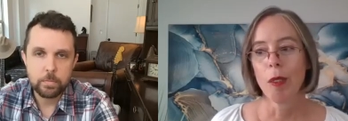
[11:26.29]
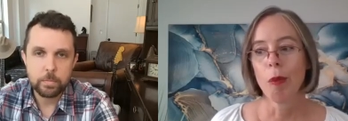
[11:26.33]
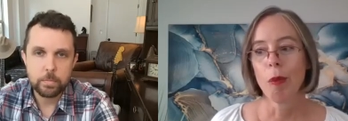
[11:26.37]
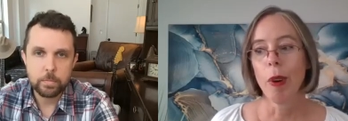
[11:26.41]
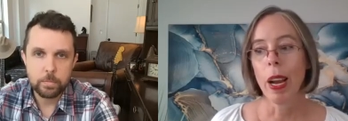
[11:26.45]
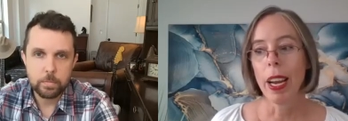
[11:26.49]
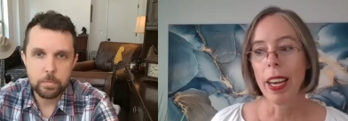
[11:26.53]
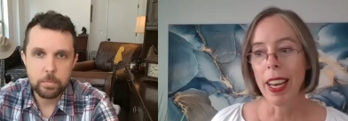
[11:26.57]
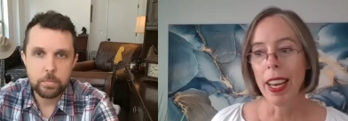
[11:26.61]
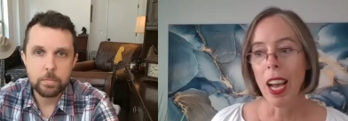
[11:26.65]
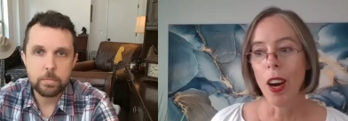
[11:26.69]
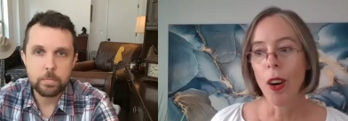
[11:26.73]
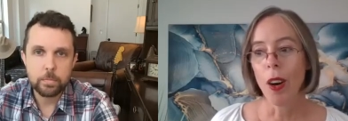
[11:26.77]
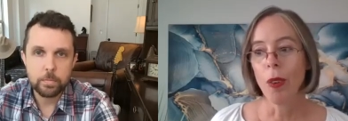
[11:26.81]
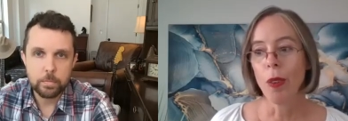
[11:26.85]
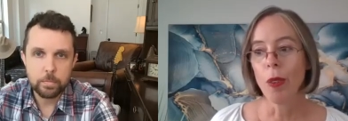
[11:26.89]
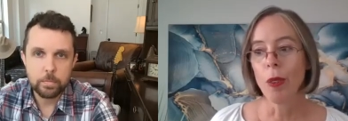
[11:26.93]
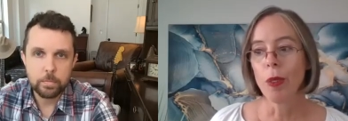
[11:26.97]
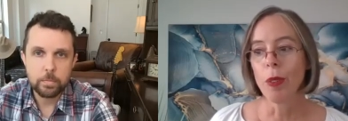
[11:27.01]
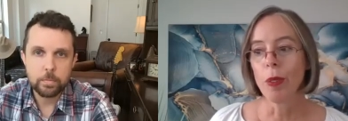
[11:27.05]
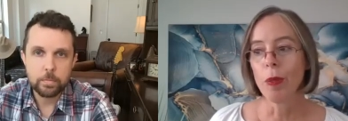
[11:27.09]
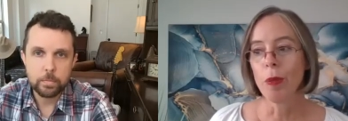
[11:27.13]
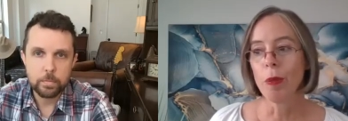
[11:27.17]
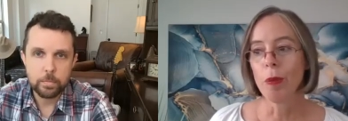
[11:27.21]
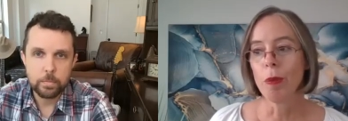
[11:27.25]
Speaker 1: Right
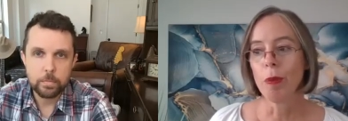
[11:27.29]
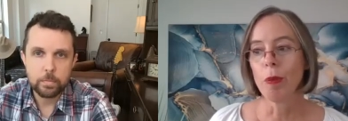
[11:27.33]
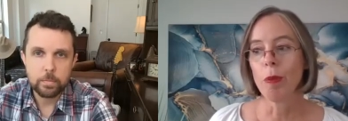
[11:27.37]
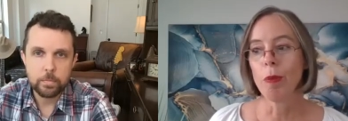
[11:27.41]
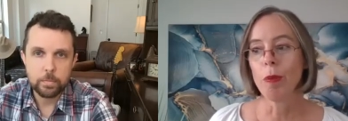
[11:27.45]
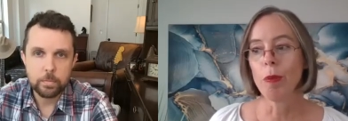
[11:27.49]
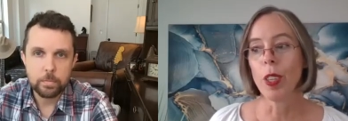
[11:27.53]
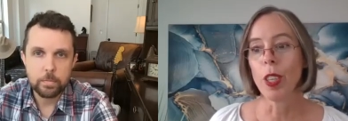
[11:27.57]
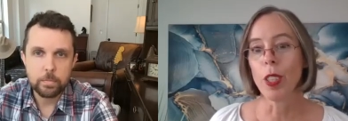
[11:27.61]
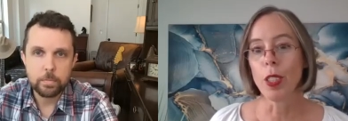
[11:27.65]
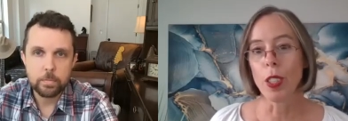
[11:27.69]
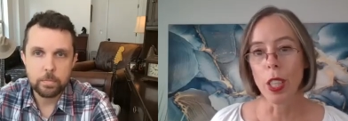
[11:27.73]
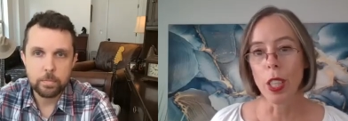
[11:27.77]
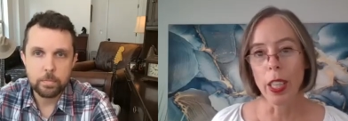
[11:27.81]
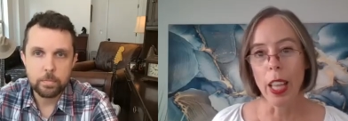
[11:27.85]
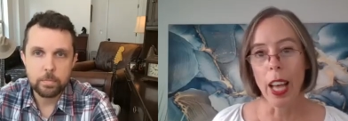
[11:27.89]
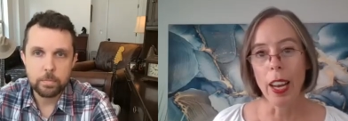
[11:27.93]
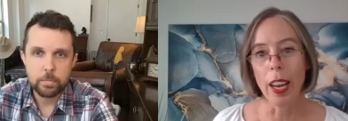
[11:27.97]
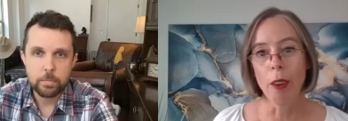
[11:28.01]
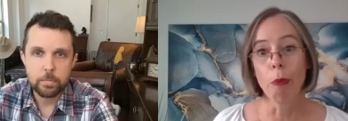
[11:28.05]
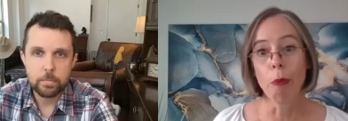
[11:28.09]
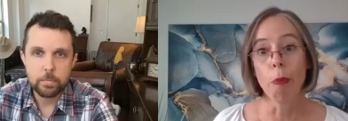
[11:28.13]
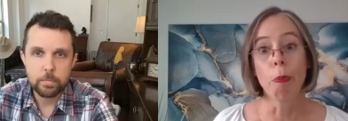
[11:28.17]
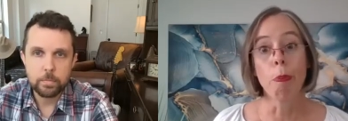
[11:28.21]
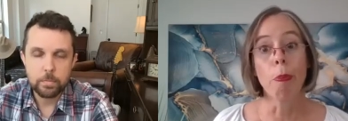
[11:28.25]
now, there's a
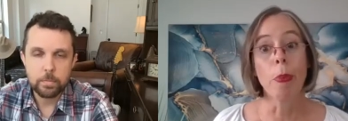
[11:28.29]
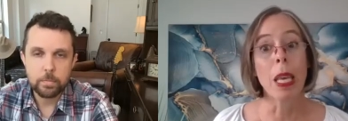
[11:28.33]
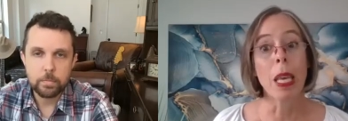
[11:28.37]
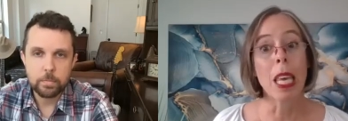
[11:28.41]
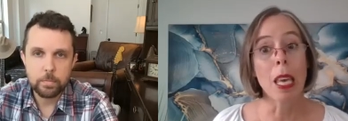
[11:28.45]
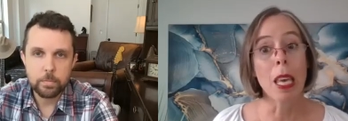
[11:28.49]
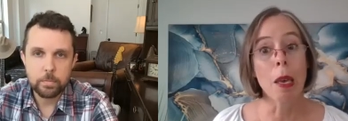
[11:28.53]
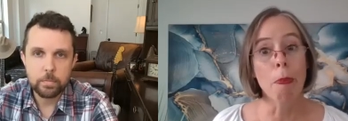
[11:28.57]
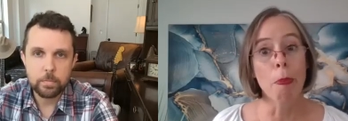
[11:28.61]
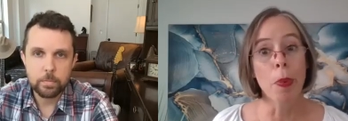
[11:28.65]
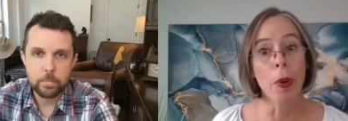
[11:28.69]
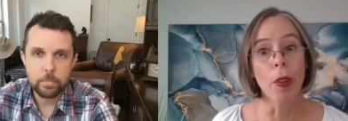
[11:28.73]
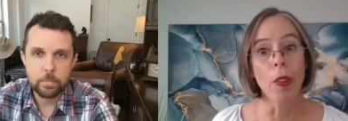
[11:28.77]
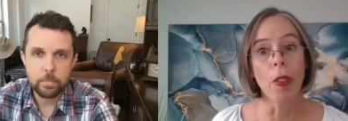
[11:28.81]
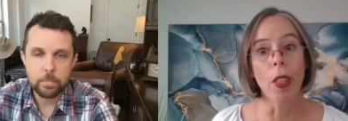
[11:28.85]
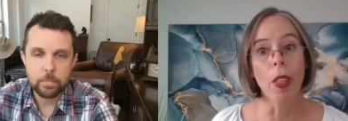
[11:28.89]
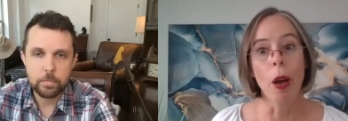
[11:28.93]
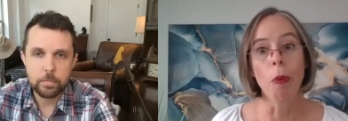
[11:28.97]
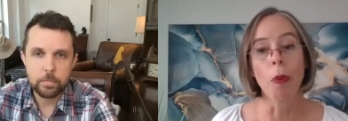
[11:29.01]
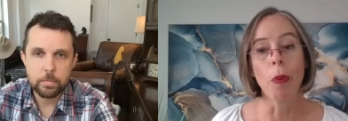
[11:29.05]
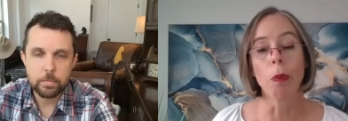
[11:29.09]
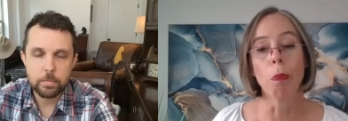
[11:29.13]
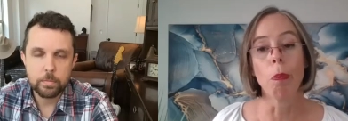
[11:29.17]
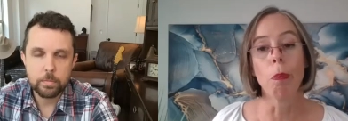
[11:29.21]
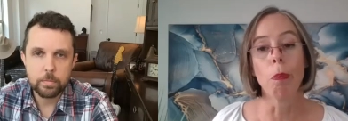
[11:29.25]
lot of people
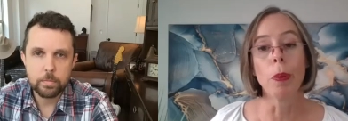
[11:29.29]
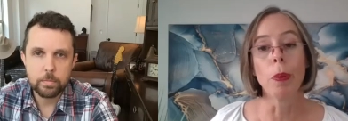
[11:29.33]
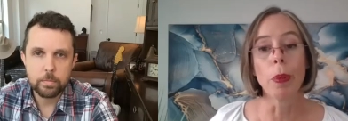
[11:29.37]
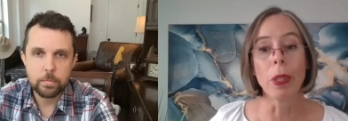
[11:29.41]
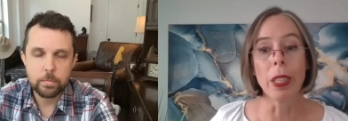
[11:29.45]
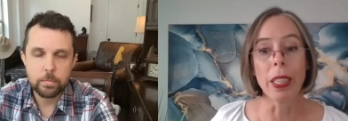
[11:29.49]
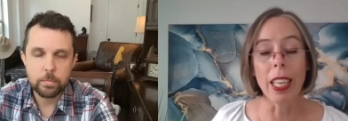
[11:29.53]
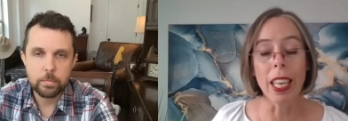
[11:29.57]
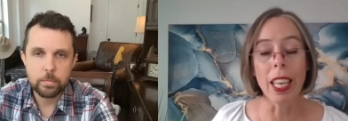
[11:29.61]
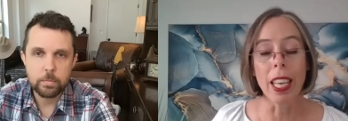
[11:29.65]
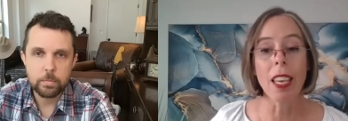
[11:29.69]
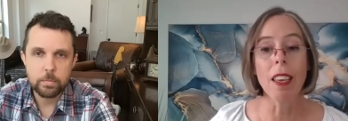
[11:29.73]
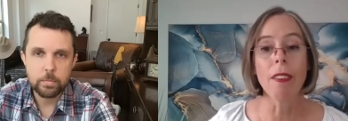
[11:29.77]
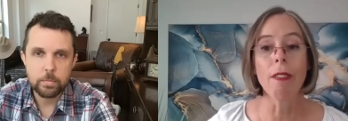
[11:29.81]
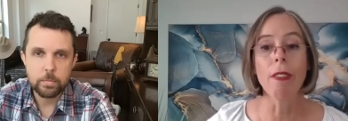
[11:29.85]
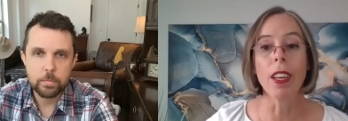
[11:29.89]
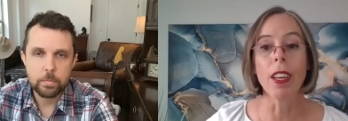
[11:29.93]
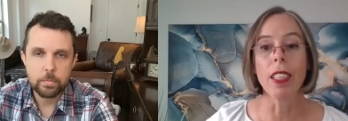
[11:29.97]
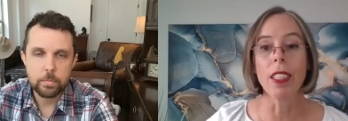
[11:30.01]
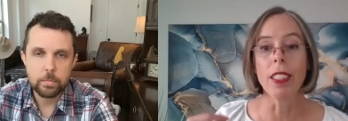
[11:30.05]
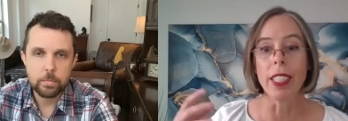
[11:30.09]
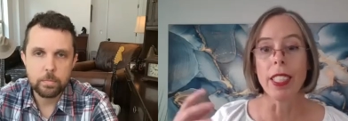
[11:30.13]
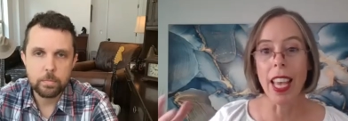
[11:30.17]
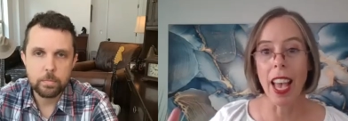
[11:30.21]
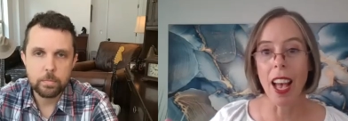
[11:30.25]
that will believe
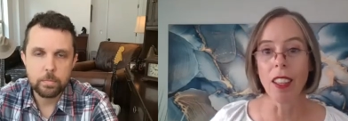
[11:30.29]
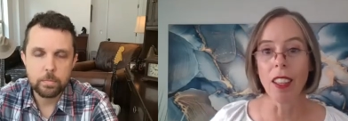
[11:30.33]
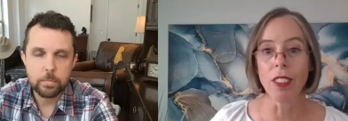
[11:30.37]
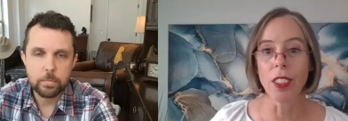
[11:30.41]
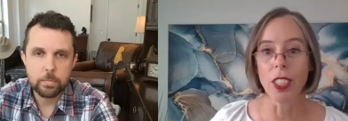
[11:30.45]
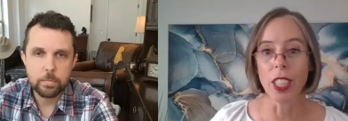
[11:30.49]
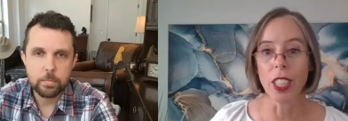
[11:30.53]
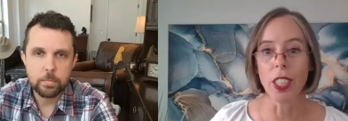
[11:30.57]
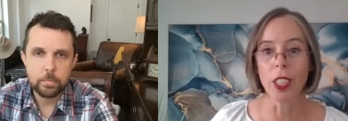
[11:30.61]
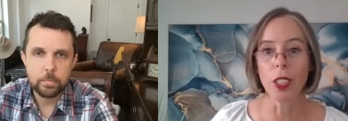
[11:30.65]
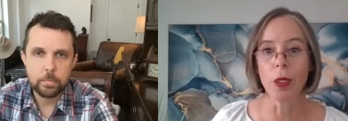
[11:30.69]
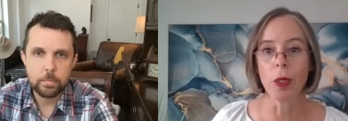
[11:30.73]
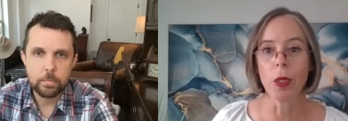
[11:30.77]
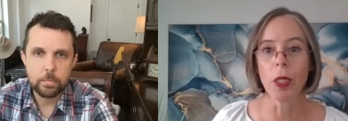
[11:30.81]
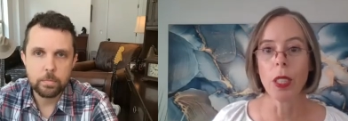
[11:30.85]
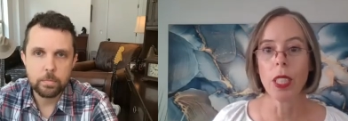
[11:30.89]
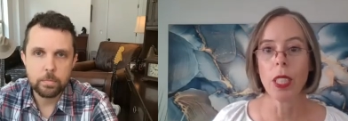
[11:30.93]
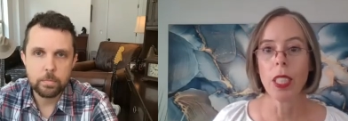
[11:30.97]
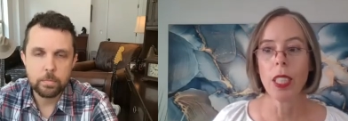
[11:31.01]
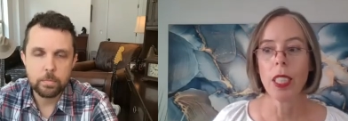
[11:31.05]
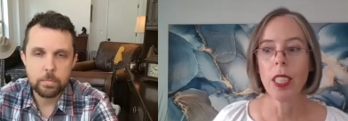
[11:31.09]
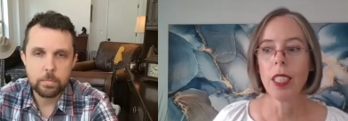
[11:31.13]
and tell you